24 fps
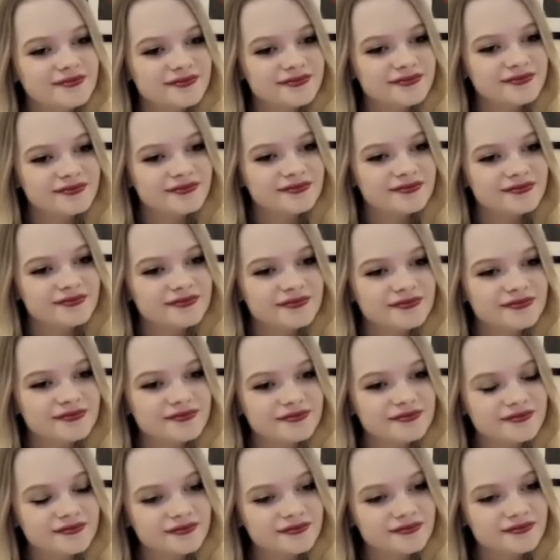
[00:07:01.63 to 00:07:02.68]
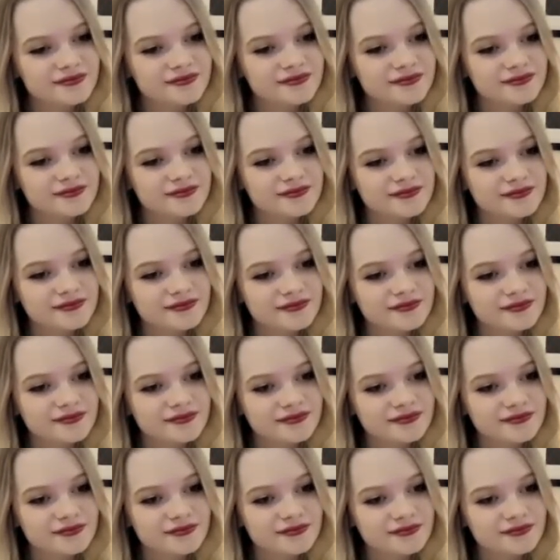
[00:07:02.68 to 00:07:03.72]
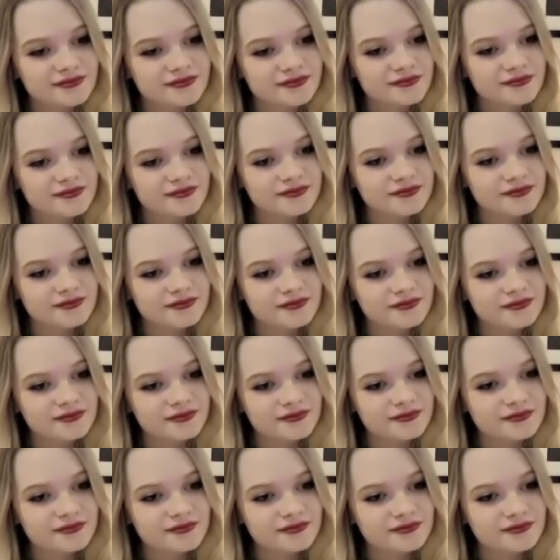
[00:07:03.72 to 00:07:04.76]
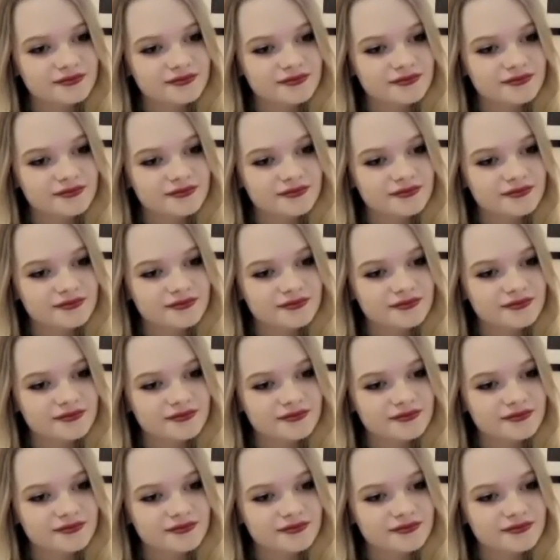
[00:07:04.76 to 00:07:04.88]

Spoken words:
The person shown says nothing.